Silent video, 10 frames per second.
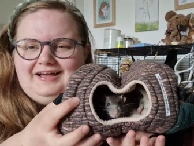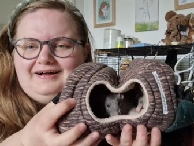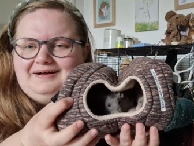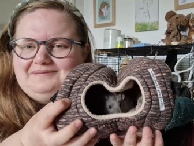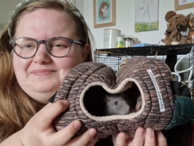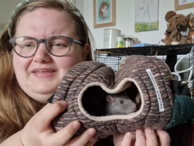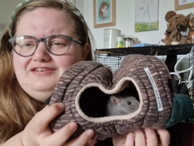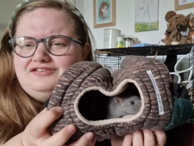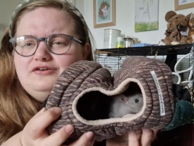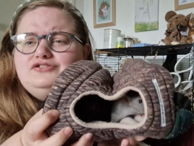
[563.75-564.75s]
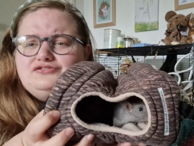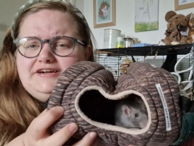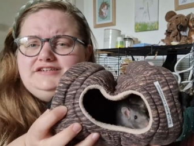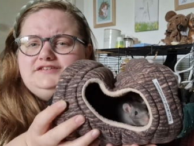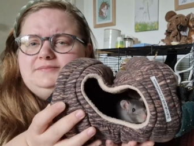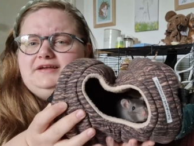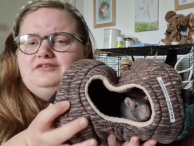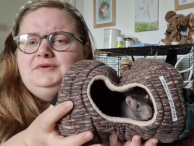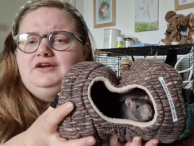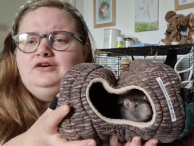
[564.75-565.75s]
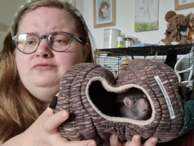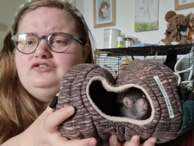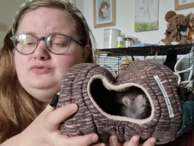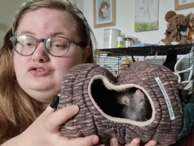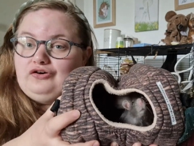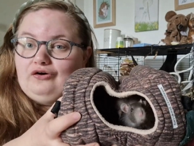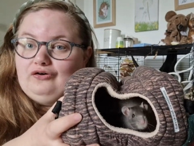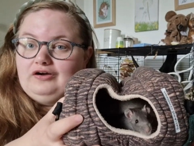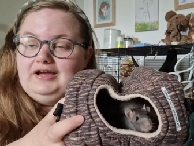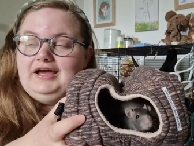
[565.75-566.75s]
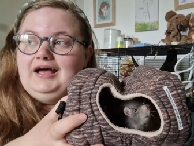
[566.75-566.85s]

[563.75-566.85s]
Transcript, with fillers: Um, it's so strange to me because when it comes to a dog